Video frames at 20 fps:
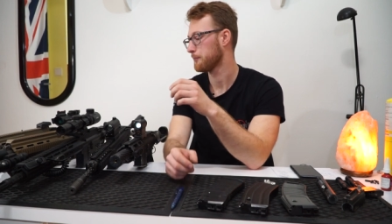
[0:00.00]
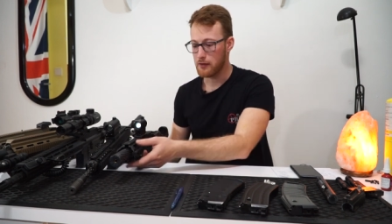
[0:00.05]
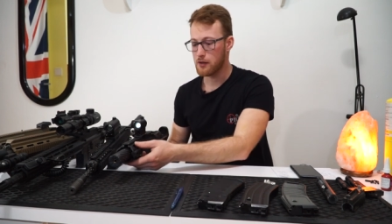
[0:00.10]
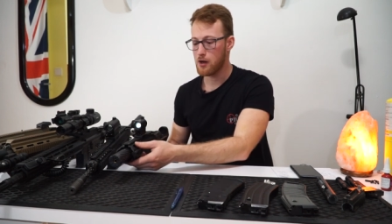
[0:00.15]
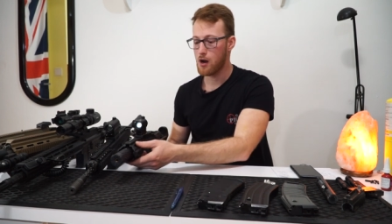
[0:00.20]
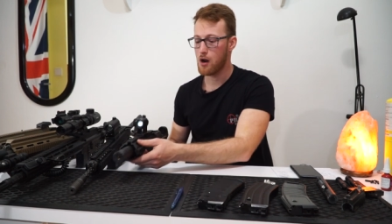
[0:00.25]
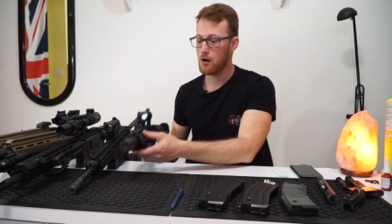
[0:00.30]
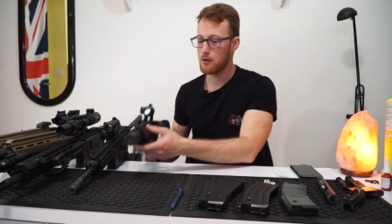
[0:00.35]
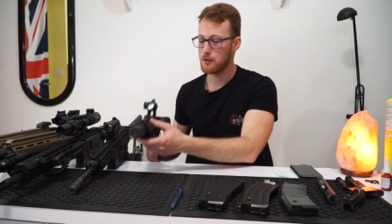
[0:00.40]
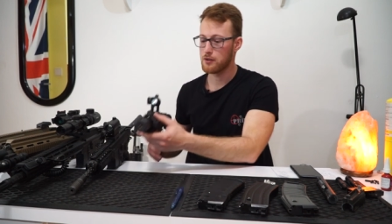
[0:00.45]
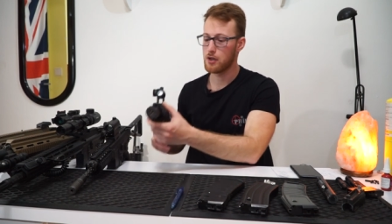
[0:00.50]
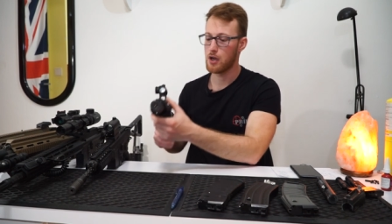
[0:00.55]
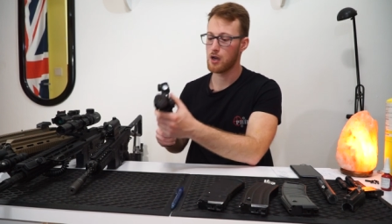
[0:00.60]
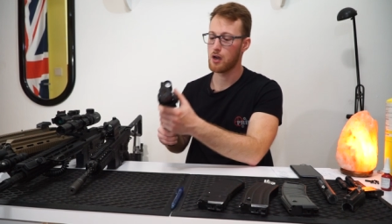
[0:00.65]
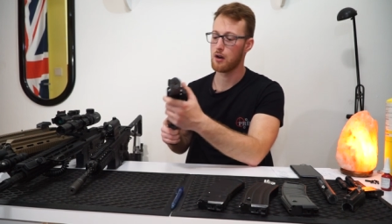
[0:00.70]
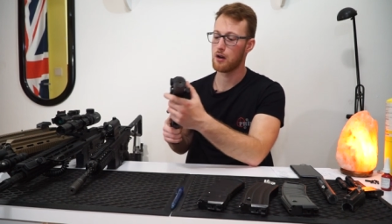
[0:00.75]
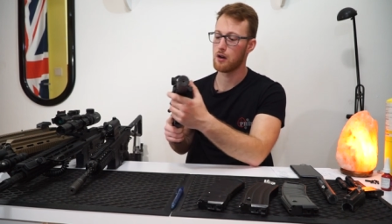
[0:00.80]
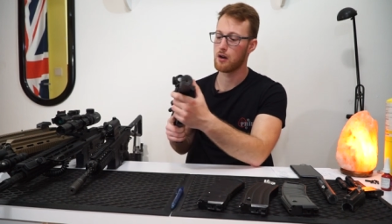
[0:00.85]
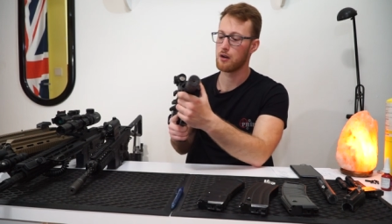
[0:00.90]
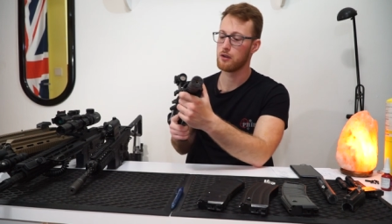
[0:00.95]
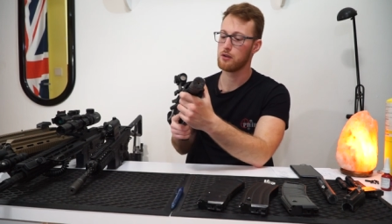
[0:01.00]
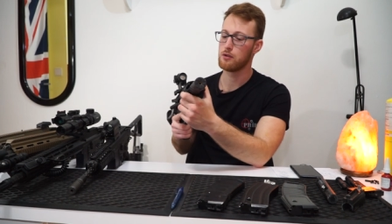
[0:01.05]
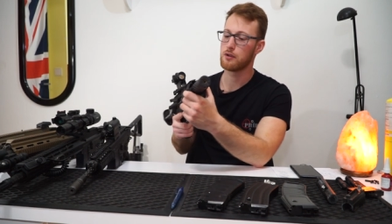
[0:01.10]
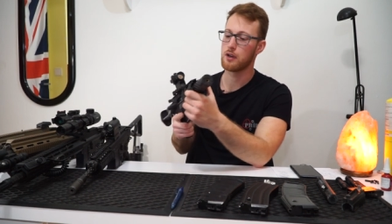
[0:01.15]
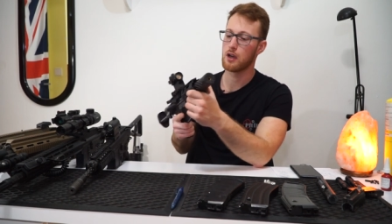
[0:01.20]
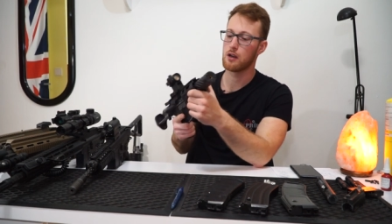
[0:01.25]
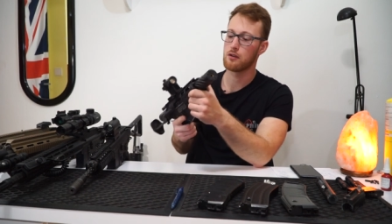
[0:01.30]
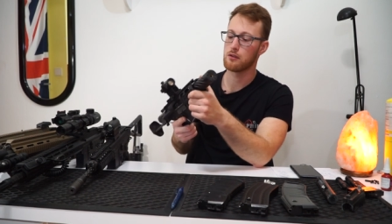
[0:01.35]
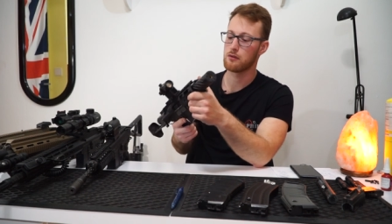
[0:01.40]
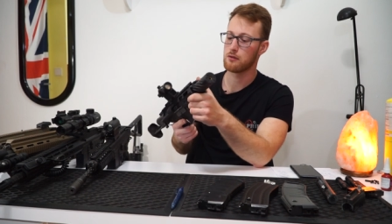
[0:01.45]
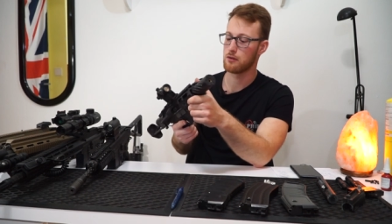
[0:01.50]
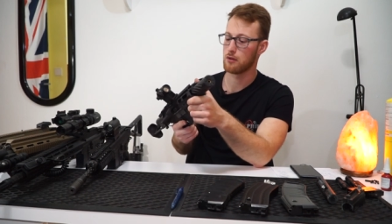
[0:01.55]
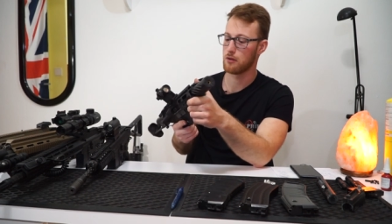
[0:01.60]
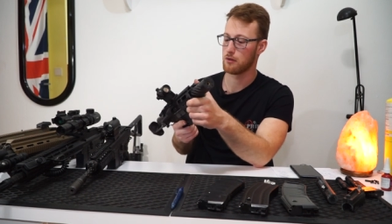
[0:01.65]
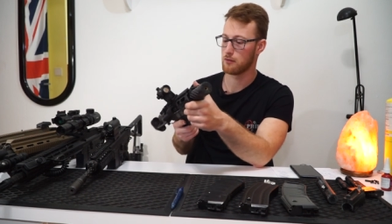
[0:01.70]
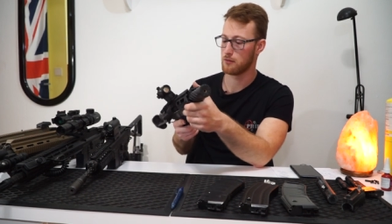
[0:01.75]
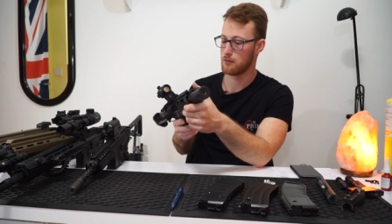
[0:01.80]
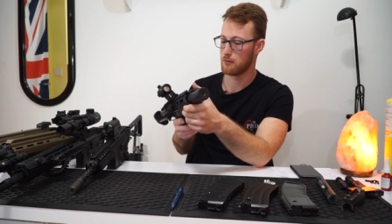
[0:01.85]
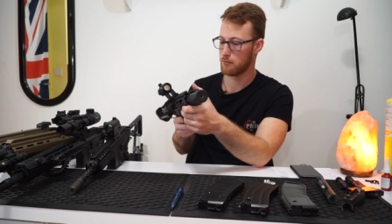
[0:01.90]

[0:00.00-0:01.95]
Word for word: Handguard, you cannot